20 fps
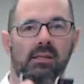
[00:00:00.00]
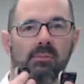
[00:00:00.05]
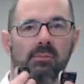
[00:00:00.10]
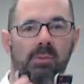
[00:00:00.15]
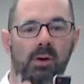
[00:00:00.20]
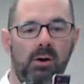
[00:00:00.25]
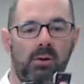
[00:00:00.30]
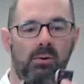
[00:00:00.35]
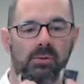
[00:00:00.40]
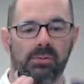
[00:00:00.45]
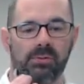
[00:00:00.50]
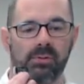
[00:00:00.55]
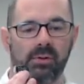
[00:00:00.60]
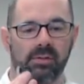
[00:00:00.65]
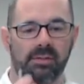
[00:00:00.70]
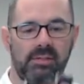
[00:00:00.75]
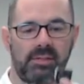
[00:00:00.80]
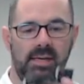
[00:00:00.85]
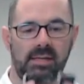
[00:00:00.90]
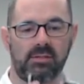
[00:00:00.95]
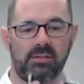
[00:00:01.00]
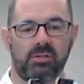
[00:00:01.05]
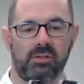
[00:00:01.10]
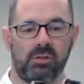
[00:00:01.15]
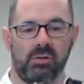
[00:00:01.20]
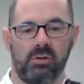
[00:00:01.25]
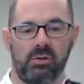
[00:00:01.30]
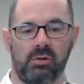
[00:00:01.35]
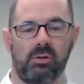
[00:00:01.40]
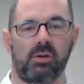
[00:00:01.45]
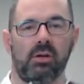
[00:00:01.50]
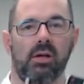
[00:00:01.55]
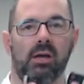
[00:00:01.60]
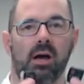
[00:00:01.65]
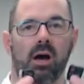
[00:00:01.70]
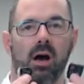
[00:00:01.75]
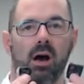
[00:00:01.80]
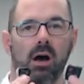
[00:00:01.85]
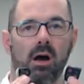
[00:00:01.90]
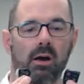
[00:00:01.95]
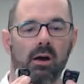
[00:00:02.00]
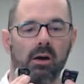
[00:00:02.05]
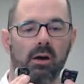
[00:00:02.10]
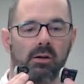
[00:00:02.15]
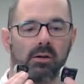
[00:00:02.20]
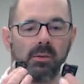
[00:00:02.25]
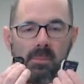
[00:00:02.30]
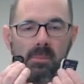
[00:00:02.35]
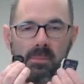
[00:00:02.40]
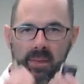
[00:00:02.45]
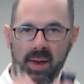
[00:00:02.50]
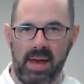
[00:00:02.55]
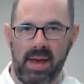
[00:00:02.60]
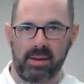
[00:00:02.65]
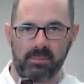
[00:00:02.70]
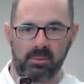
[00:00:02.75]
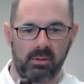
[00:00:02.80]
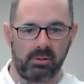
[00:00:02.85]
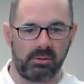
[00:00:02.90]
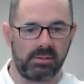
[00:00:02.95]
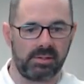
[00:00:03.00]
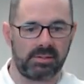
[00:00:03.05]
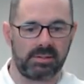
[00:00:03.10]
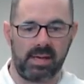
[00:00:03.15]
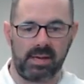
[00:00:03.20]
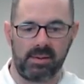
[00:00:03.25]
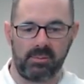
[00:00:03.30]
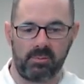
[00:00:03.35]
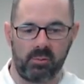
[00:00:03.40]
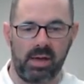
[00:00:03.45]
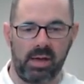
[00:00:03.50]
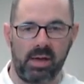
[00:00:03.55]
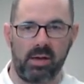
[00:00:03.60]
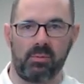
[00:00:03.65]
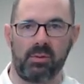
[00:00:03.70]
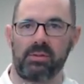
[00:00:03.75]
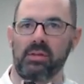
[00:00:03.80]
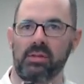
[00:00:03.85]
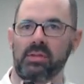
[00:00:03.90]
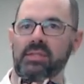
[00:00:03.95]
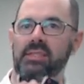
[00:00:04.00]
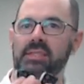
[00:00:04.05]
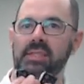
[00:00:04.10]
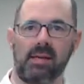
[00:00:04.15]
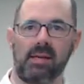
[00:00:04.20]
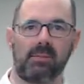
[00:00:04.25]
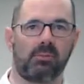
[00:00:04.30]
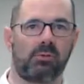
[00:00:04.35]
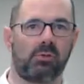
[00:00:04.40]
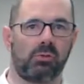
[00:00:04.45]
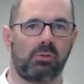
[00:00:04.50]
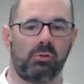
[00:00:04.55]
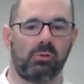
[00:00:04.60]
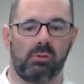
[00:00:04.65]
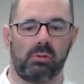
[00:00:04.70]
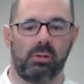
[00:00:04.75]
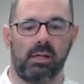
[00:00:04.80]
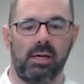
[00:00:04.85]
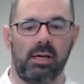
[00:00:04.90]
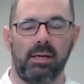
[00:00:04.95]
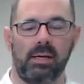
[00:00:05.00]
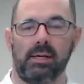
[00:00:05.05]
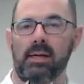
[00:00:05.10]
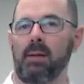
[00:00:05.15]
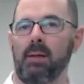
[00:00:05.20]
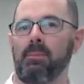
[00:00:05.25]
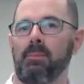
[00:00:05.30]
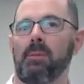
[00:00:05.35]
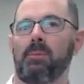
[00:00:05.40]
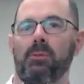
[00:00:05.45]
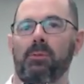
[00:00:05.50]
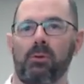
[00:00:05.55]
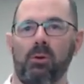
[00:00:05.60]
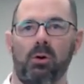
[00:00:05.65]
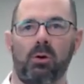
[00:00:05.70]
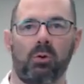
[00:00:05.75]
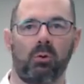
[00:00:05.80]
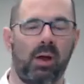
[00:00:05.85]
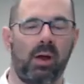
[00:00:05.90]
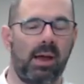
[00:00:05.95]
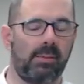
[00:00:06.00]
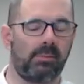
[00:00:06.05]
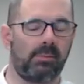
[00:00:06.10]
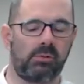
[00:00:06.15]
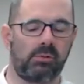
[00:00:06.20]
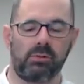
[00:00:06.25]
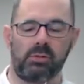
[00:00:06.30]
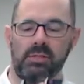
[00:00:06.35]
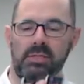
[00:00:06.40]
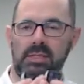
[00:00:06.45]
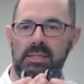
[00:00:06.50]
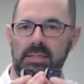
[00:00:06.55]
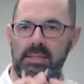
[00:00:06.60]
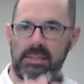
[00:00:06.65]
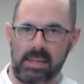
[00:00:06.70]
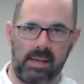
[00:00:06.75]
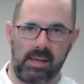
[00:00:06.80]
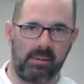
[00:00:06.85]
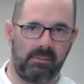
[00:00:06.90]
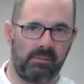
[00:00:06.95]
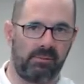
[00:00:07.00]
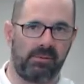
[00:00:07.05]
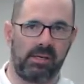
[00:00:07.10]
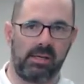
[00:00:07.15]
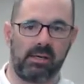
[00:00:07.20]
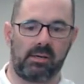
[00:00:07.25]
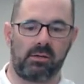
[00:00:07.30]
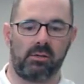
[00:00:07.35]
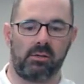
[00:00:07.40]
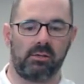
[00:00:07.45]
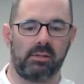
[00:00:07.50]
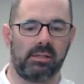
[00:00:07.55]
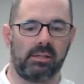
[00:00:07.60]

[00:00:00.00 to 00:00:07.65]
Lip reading: Both sensor are compatible the same way with the same tool, can be programmed to the same vehicle.